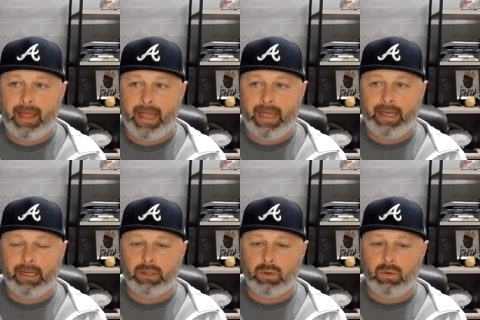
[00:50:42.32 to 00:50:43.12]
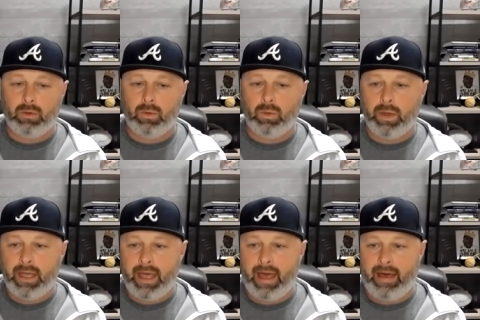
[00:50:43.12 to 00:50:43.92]
and
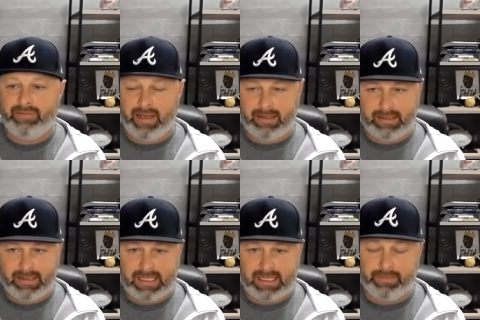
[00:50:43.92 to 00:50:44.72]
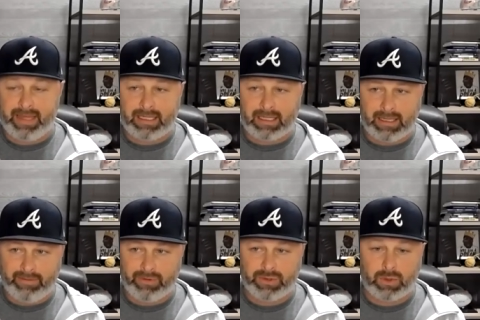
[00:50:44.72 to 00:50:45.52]
we have a system that
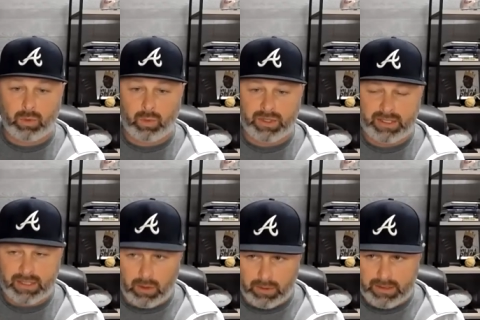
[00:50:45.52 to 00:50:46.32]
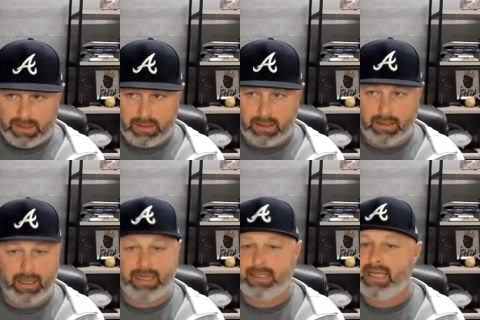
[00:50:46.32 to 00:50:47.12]
delivers results
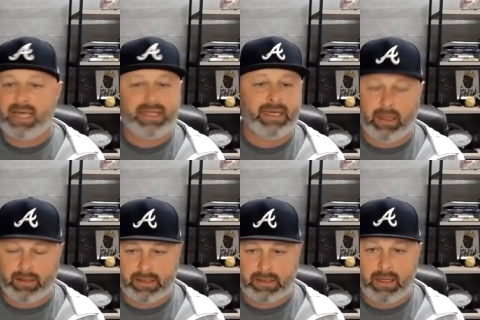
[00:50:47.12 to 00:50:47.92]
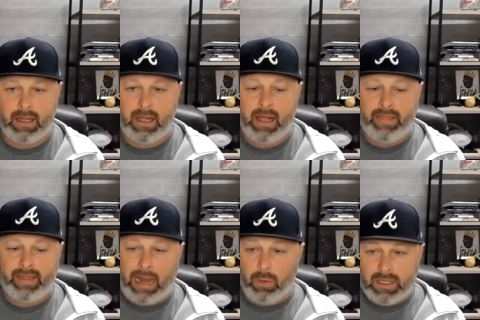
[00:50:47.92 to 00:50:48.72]
like nothing else.
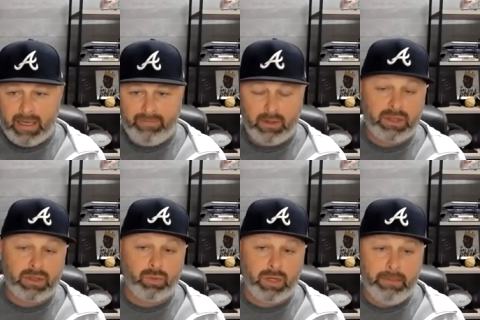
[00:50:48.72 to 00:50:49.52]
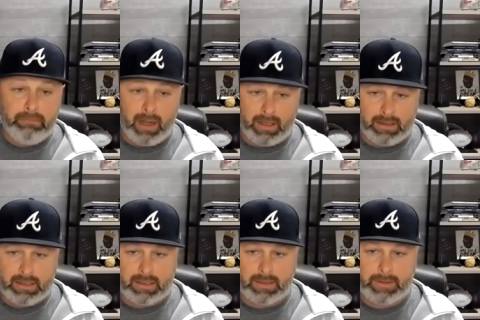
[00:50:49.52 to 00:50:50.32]
That I will give you three
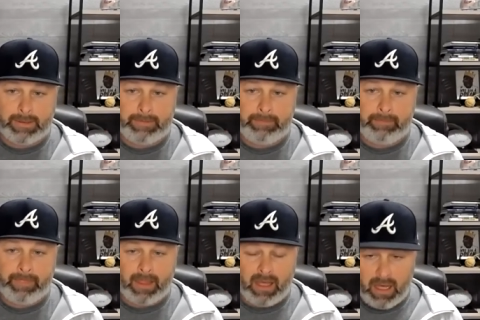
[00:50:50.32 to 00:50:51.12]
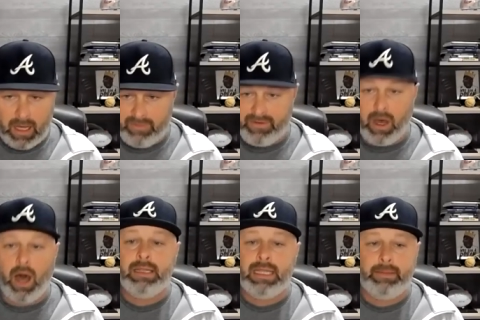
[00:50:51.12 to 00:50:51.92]
months of
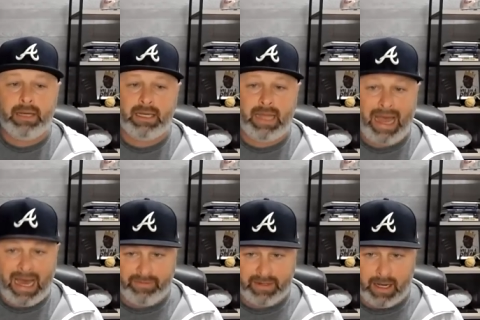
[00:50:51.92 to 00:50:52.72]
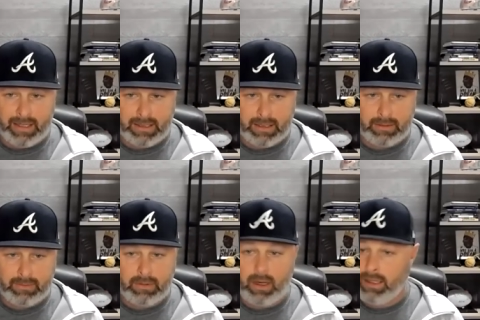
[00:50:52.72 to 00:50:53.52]
unlimited advertising,
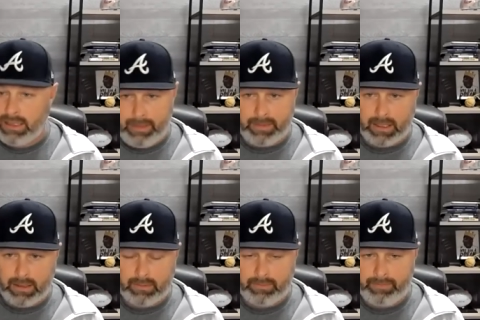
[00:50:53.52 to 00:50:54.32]
unlimited